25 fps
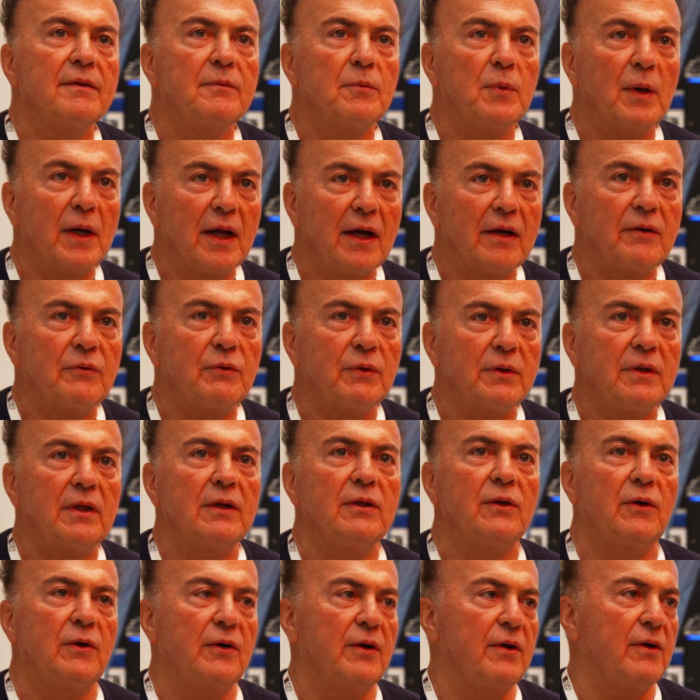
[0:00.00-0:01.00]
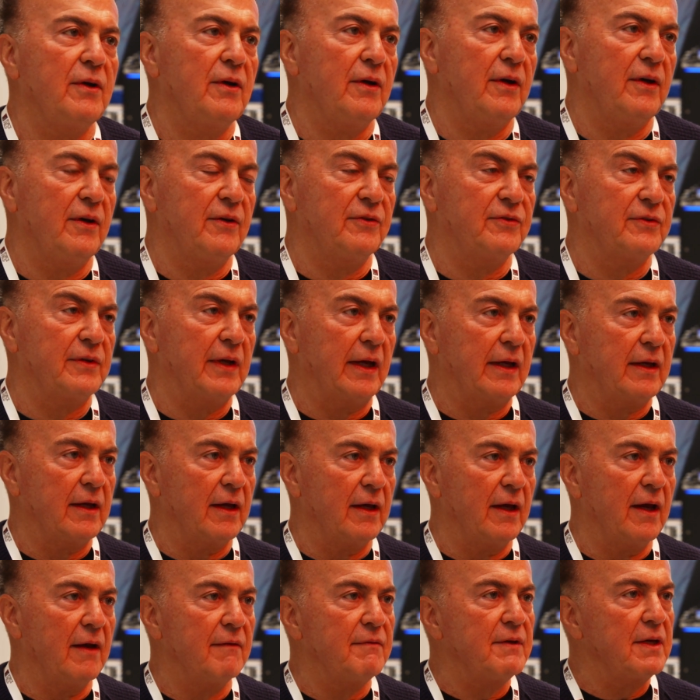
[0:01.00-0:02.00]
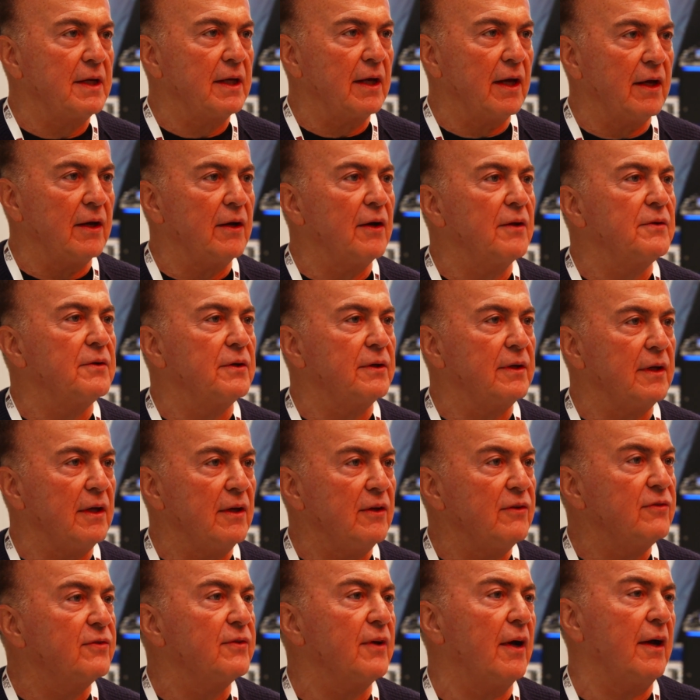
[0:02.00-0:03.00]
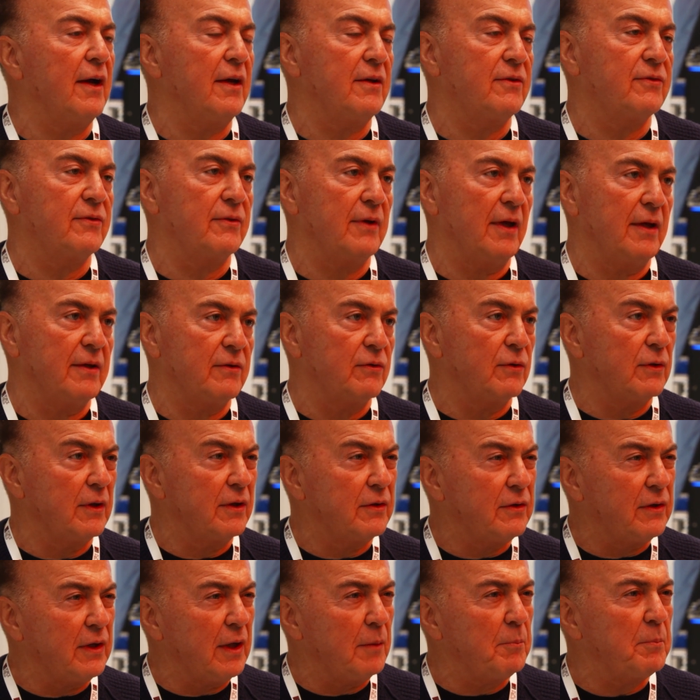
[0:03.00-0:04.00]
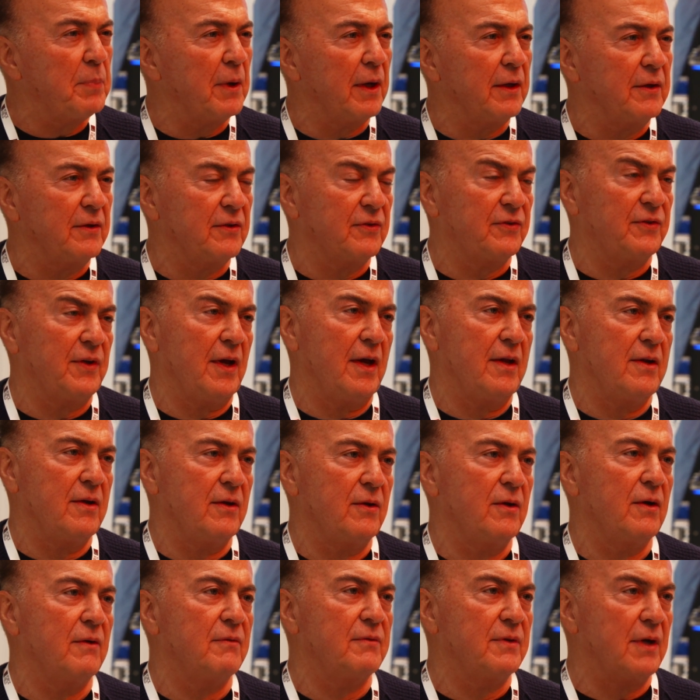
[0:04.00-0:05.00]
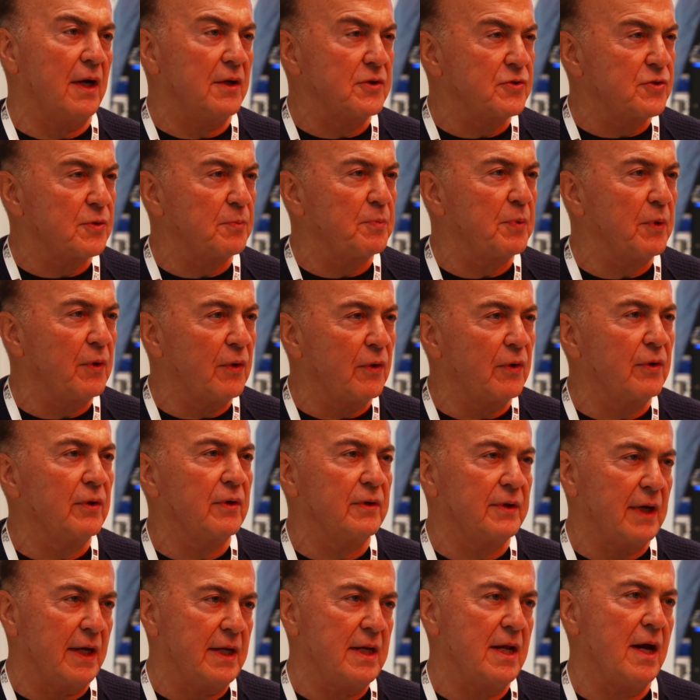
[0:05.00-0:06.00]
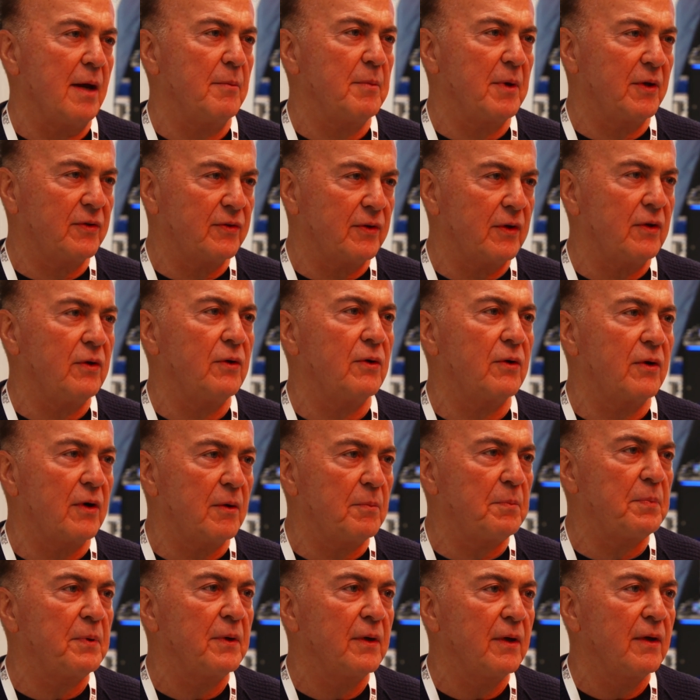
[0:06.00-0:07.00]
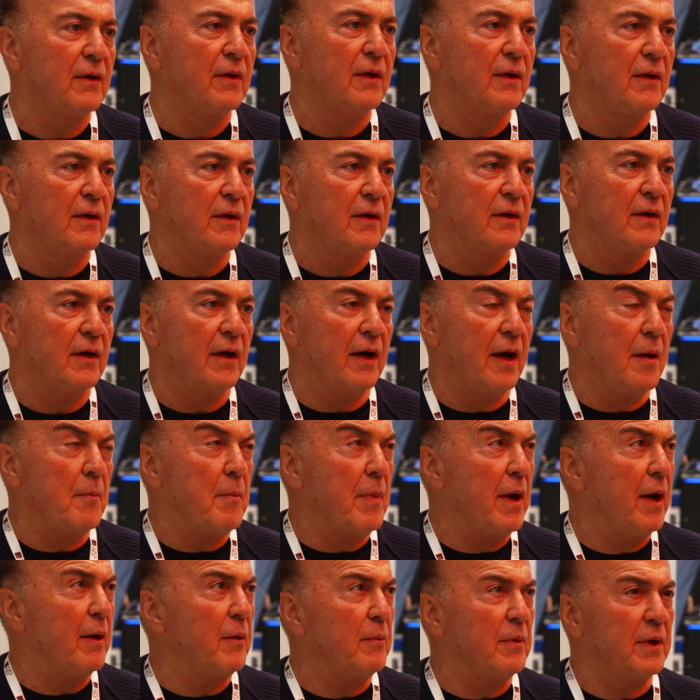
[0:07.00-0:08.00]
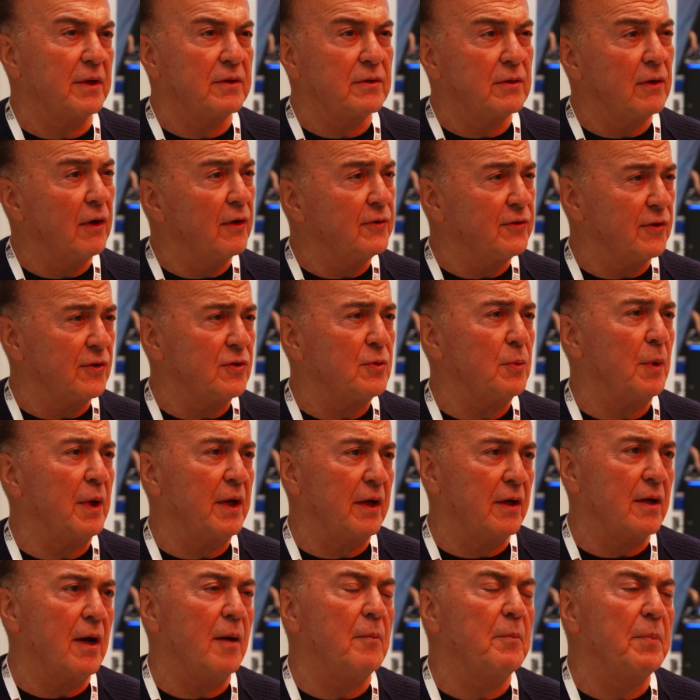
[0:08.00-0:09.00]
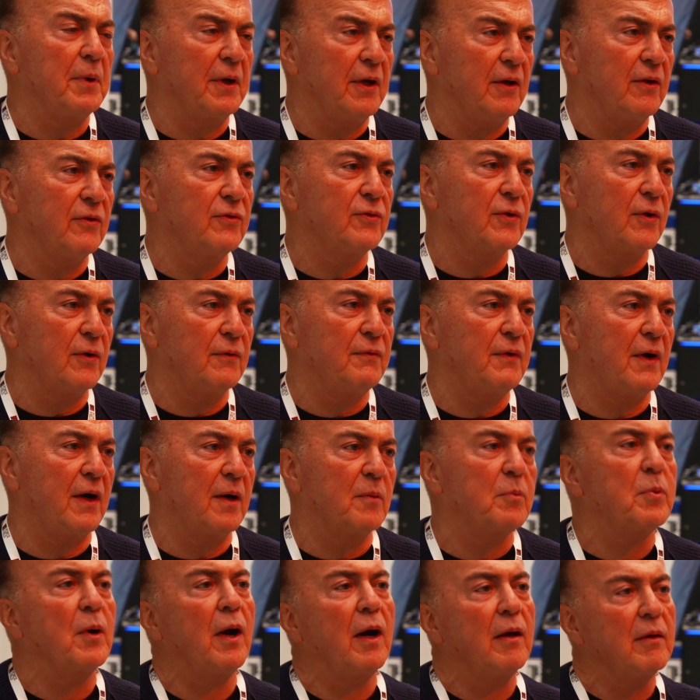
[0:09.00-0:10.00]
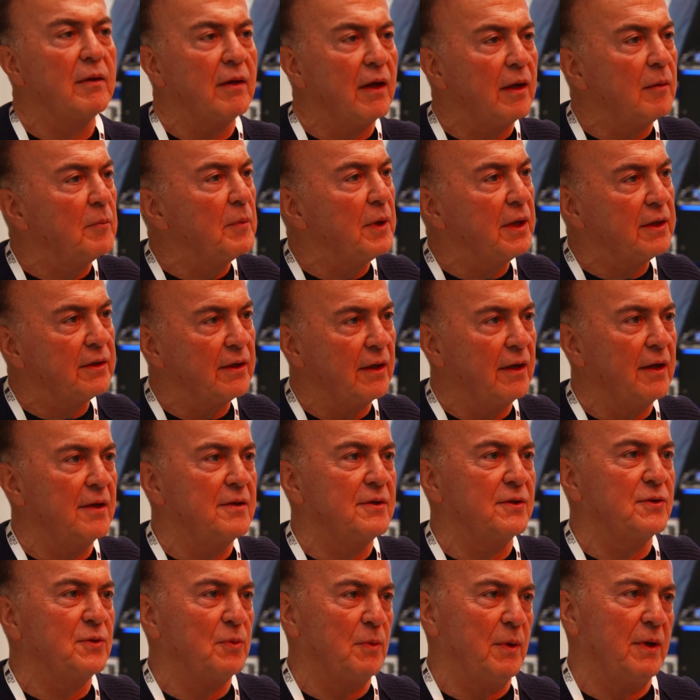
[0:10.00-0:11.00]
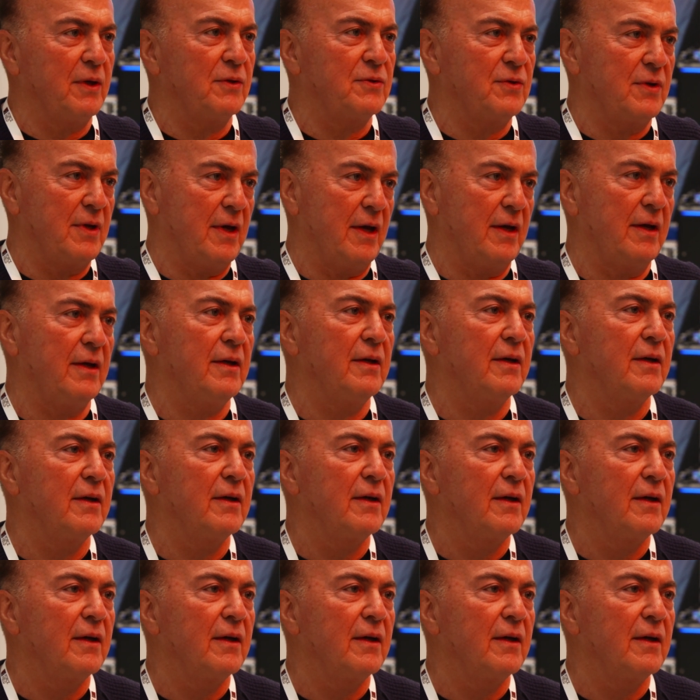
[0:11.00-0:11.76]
What I really learned is having another insights and really deep understanding of the entrepreneurial dynamics in Europe. I met with close to 20 companies so far. Probably I'll meet another 20 today.